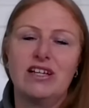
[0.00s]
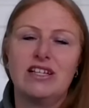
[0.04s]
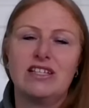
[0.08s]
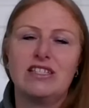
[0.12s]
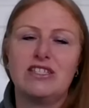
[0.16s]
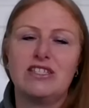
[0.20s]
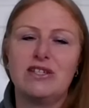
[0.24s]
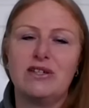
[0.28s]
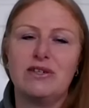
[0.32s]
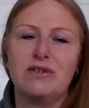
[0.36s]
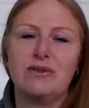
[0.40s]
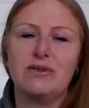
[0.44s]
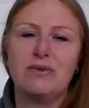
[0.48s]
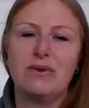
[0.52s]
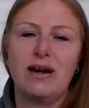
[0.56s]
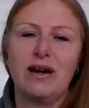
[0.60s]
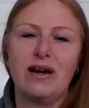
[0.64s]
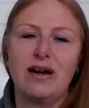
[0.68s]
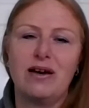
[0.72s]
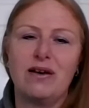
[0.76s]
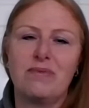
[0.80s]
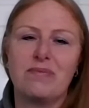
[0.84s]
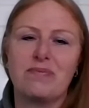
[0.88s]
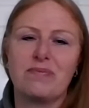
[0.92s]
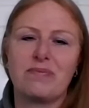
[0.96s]

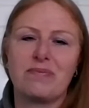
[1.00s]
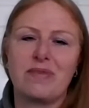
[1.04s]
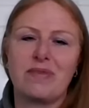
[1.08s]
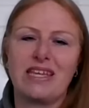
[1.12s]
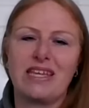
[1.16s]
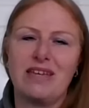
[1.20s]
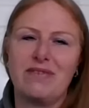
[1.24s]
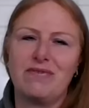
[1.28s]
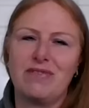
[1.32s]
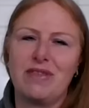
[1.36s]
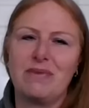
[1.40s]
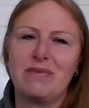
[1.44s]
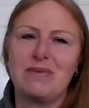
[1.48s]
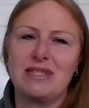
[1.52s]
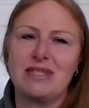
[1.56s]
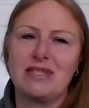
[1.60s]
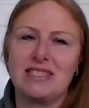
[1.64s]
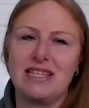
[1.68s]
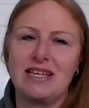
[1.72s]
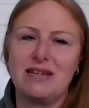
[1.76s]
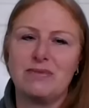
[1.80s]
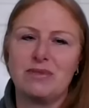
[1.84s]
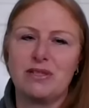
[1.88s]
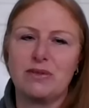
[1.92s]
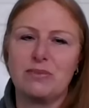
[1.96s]
to give them the
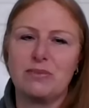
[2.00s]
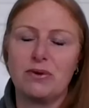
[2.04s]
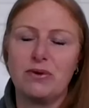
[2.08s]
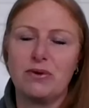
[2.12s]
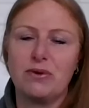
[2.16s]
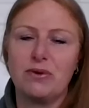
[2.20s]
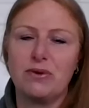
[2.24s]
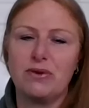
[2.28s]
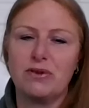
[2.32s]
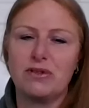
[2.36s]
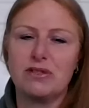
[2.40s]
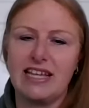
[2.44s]
same support.